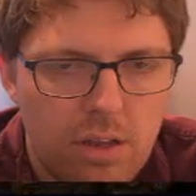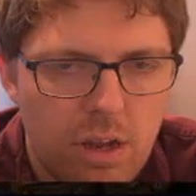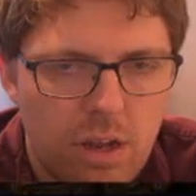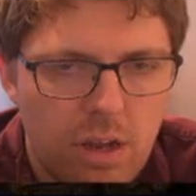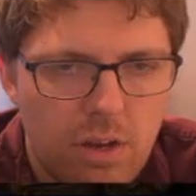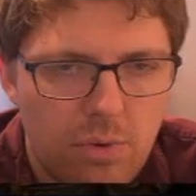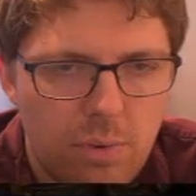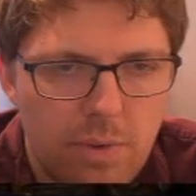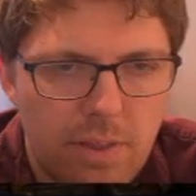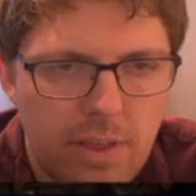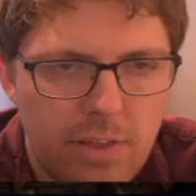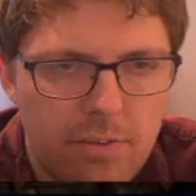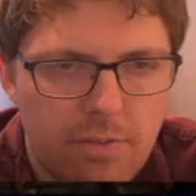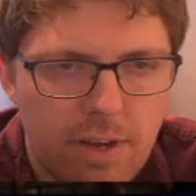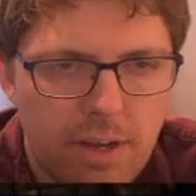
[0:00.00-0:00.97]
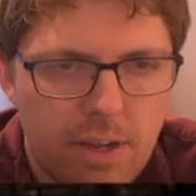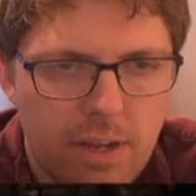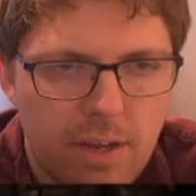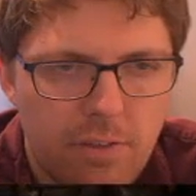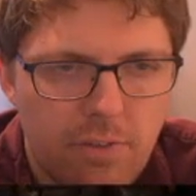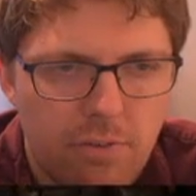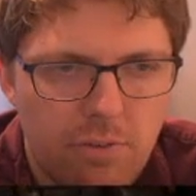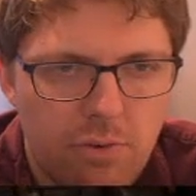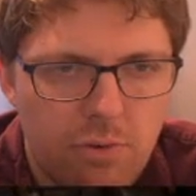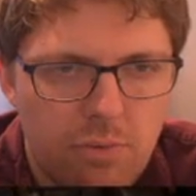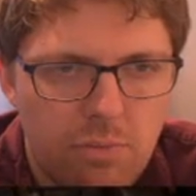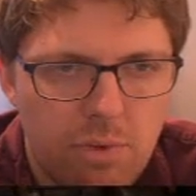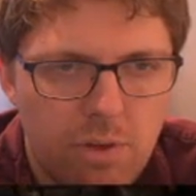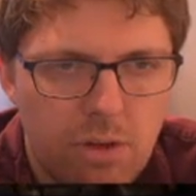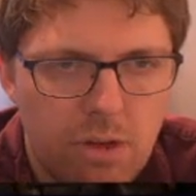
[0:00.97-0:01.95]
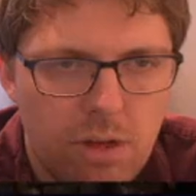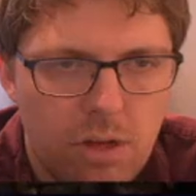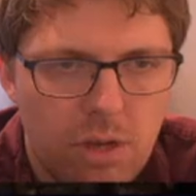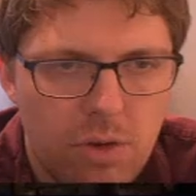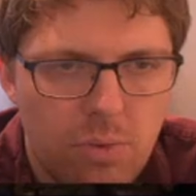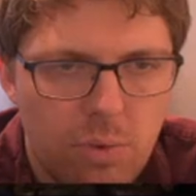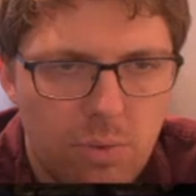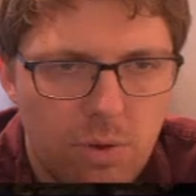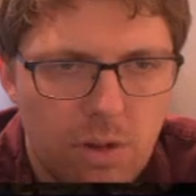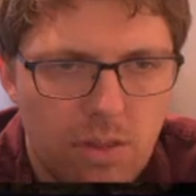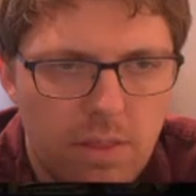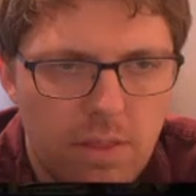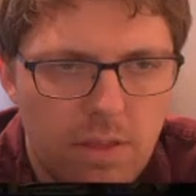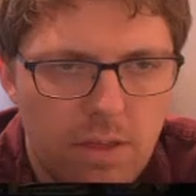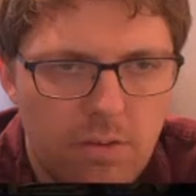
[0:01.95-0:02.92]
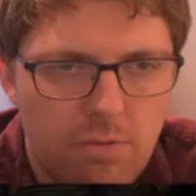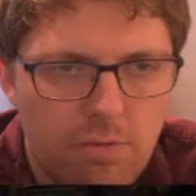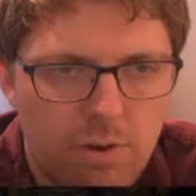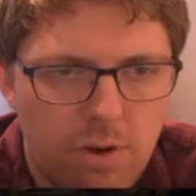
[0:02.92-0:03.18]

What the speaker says: Do we want the other vent to consume? Do we want the Inferno